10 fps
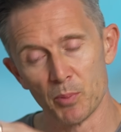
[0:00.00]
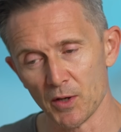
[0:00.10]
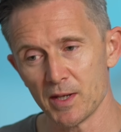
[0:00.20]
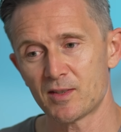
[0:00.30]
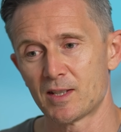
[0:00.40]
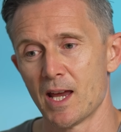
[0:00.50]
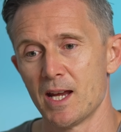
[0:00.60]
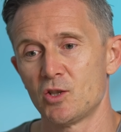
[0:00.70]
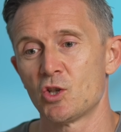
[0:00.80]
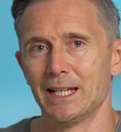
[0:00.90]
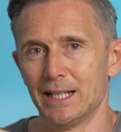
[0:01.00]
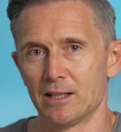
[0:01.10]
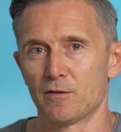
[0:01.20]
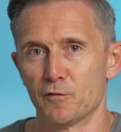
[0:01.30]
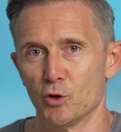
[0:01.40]
But at this stage, it
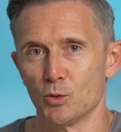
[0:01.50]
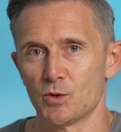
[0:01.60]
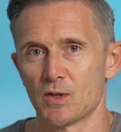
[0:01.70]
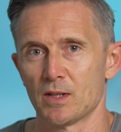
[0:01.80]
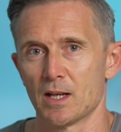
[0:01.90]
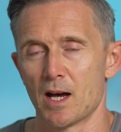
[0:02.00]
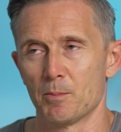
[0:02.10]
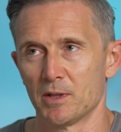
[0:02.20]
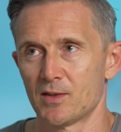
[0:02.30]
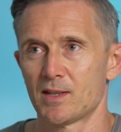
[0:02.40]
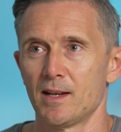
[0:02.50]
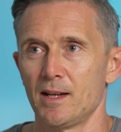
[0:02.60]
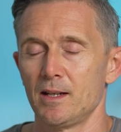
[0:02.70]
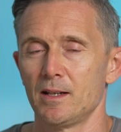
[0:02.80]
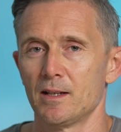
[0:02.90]
is fruit. I'm gonna
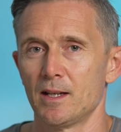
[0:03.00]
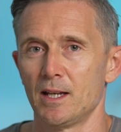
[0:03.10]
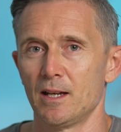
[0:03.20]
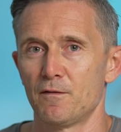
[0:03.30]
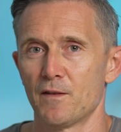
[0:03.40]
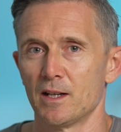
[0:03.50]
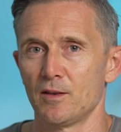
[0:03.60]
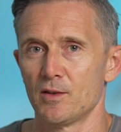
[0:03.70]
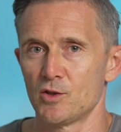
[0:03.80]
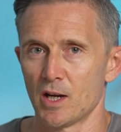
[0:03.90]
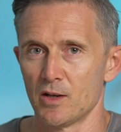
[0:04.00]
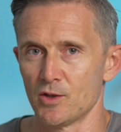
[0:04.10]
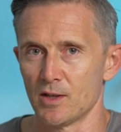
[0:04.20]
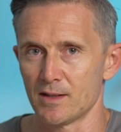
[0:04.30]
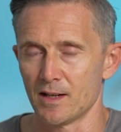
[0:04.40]
see if anything
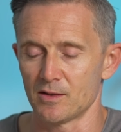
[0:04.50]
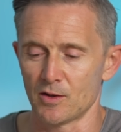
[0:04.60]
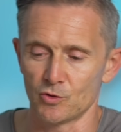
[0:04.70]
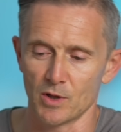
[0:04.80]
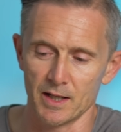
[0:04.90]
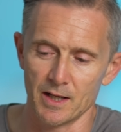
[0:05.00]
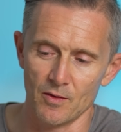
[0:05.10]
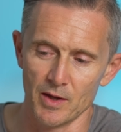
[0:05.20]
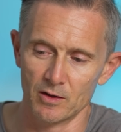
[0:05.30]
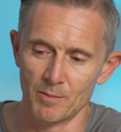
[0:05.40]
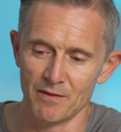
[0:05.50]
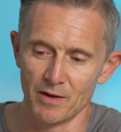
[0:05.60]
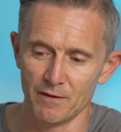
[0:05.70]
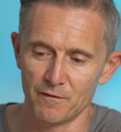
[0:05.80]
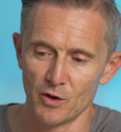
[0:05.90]
changes into the dry down. There are my
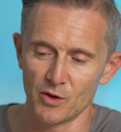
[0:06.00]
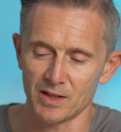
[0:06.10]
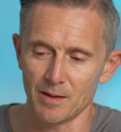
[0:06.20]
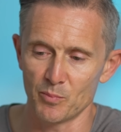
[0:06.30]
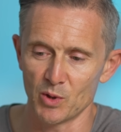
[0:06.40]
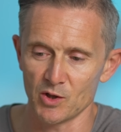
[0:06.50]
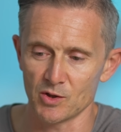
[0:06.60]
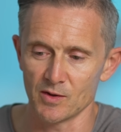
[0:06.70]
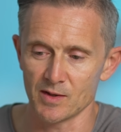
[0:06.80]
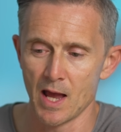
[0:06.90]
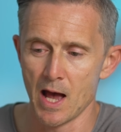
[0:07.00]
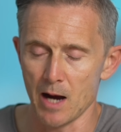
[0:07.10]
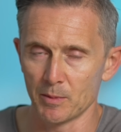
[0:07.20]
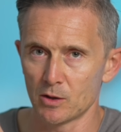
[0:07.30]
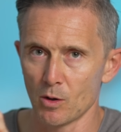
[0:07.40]
very first impressions.
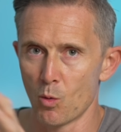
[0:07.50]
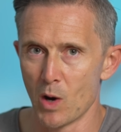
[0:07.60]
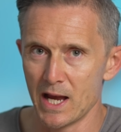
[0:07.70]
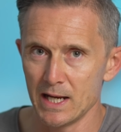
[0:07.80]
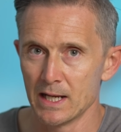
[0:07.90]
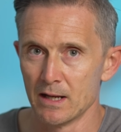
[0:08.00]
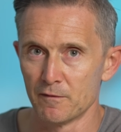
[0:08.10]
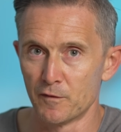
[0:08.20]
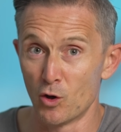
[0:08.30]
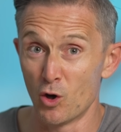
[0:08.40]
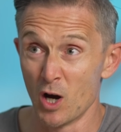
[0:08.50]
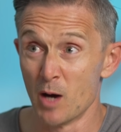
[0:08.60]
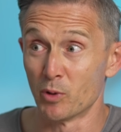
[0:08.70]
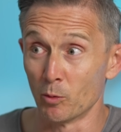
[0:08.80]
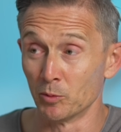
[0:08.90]
I'm gonna go away for
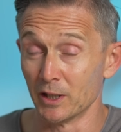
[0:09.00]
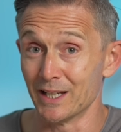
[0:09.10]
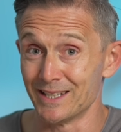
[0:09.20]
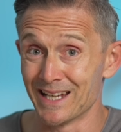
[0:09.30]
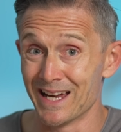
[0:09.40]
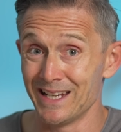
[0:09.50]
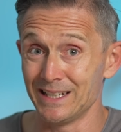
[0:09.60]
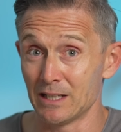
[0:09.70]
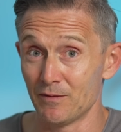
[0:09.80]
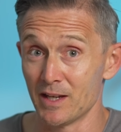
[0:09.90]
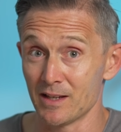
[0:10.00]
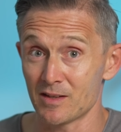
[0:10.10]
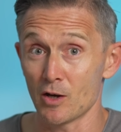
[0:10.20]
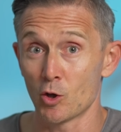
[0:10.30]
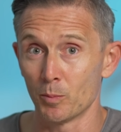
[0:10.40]
probably a day, give
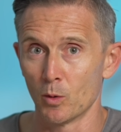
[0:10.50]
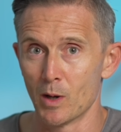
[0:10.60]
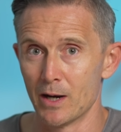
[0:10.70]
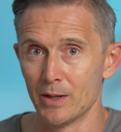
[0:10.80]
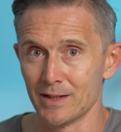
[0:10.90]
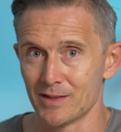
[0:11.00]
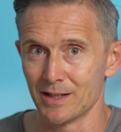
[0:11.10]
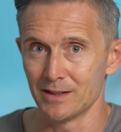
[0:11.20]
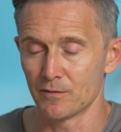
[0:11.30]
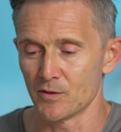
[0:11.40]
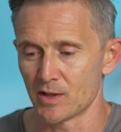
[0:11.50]
this a couple of wearings in different